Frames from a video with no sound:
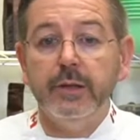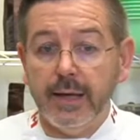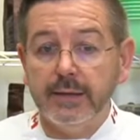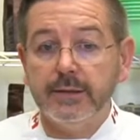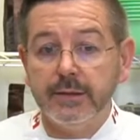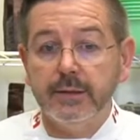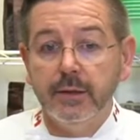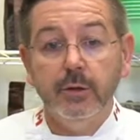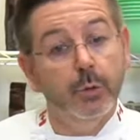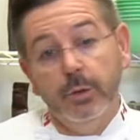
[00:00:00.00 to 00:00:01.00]
Yes,
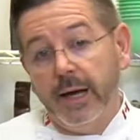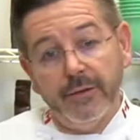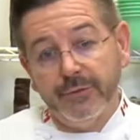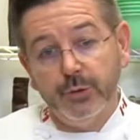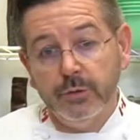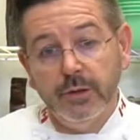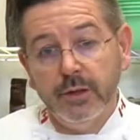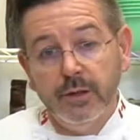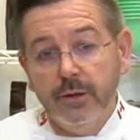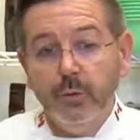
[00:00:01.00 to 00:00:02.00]
you will have to.
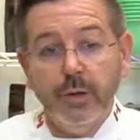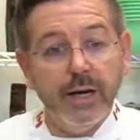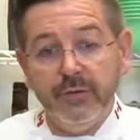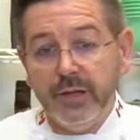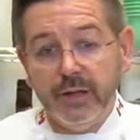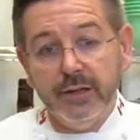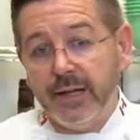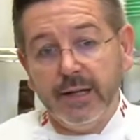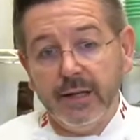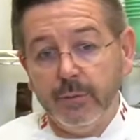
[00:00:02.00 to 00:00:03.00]
We have here in the
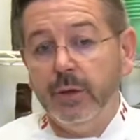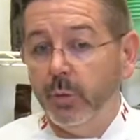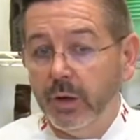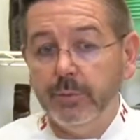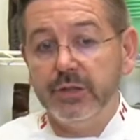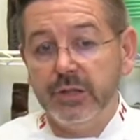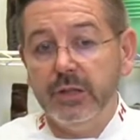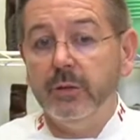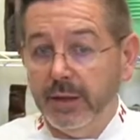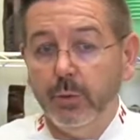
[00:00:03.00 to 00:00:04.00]
academy a wheel
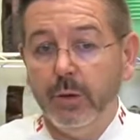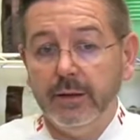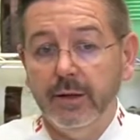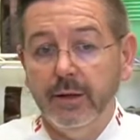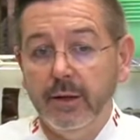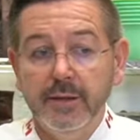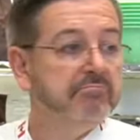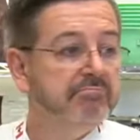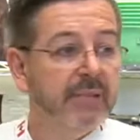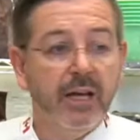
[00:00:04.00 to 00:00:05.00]
machine, a big one.
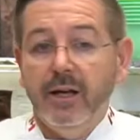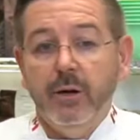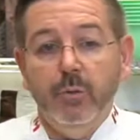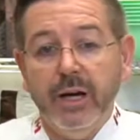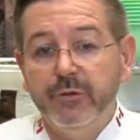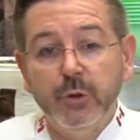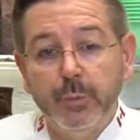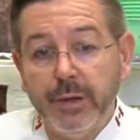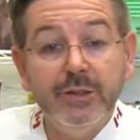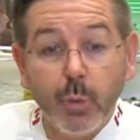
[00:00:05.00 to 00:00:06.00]
We have to,
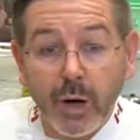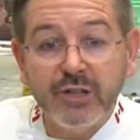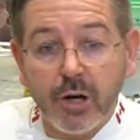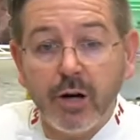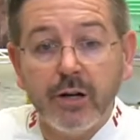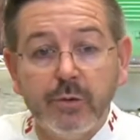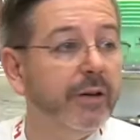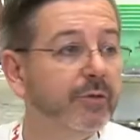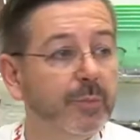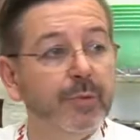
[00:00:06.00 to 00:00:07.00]
it's white chocolate, we
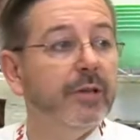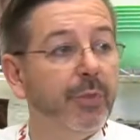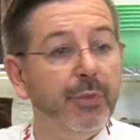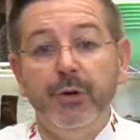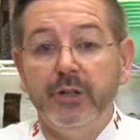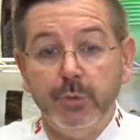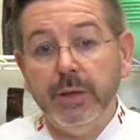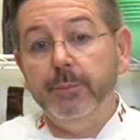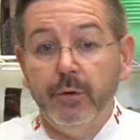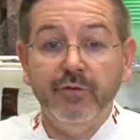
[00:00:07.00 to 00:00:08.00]
have to put it at
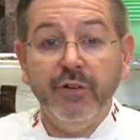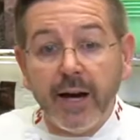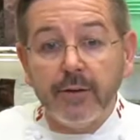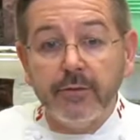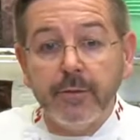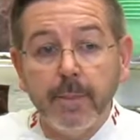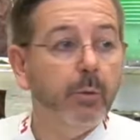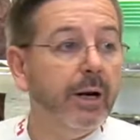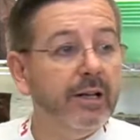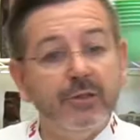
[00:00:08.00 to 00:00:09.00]
33.5,
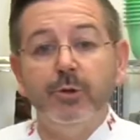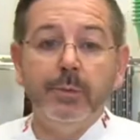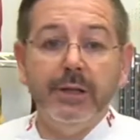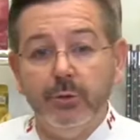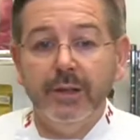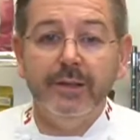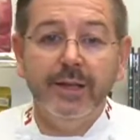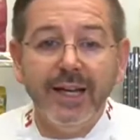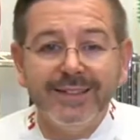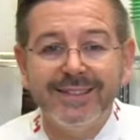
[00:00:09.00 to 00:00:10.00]
while it's normally
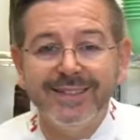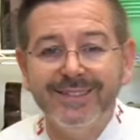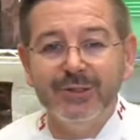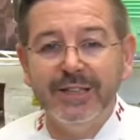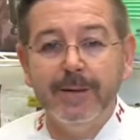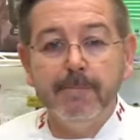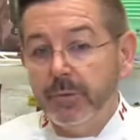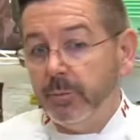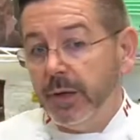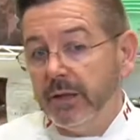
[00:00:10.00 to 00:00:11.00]
28, you see?
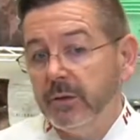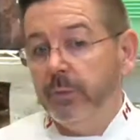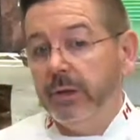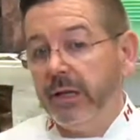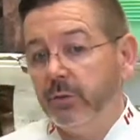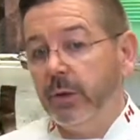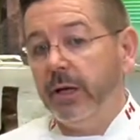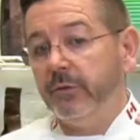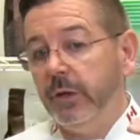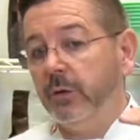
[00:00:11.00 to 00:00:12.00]
But because we
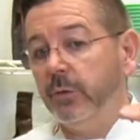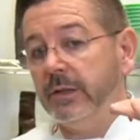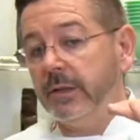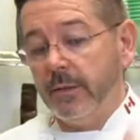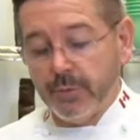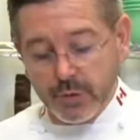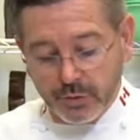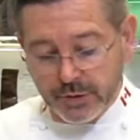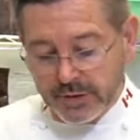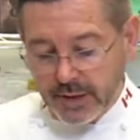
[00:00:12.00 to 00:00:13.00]
have to increase the temperature
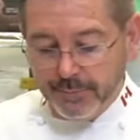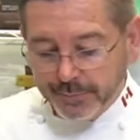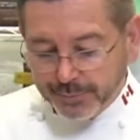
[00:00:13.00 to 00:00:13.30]
all the time.